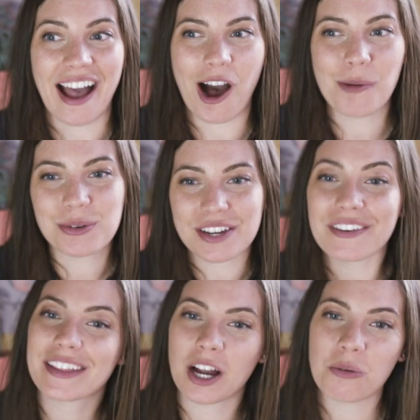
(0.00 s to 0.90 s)
almost
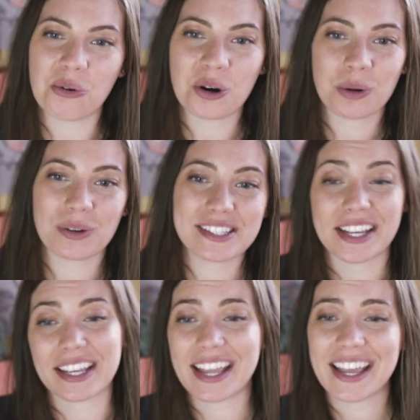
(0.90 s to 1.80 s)
everything I wore was
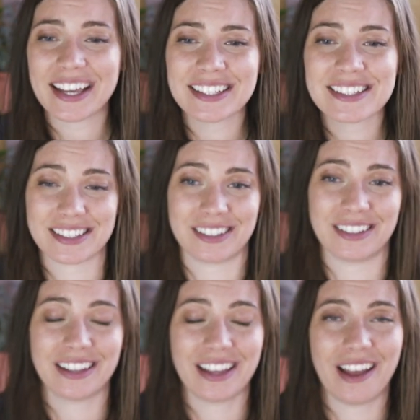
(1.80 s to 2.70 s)
secondhand, and
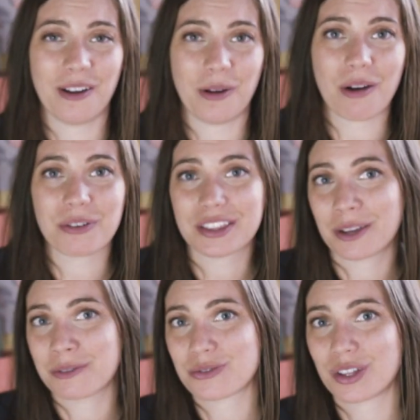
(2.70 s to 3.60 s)
everything
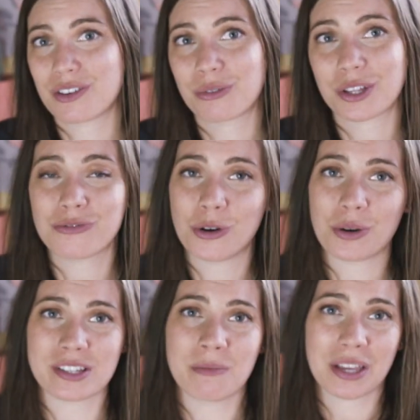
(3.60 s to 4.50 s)
was really
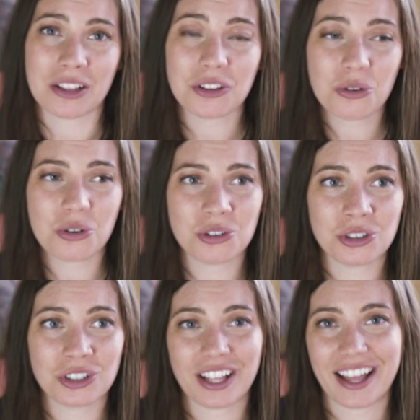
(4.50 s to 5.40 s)
focused on being
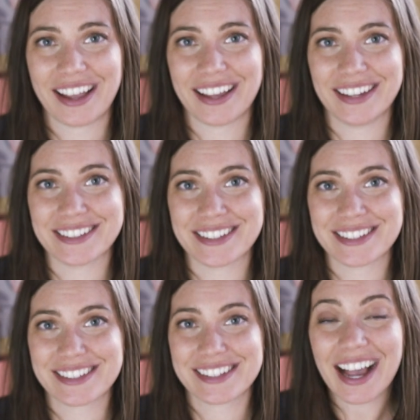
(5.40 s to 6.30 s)
local.
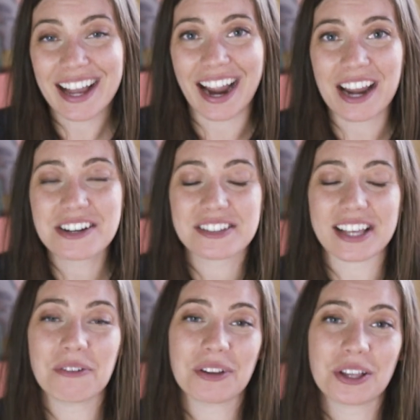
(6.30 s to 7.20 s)
And yeah,
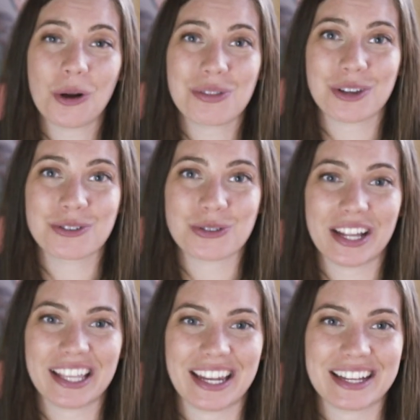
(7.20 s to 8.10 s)
I really hope that you
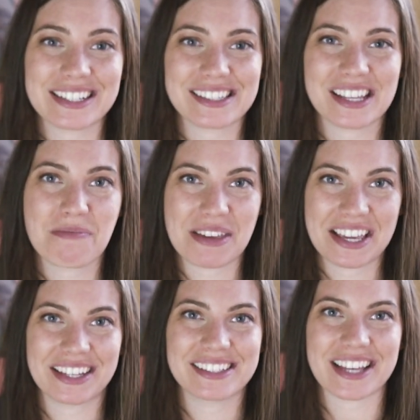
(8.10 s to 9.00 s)
enjoyed getting to see a
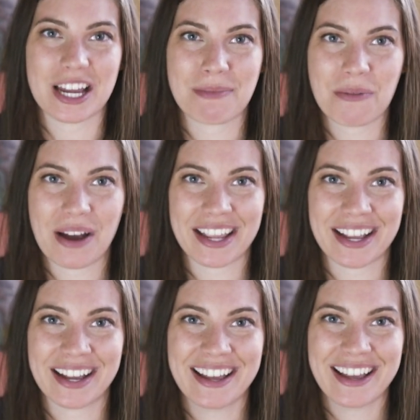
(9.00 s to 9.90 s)
peek inside of my wedding.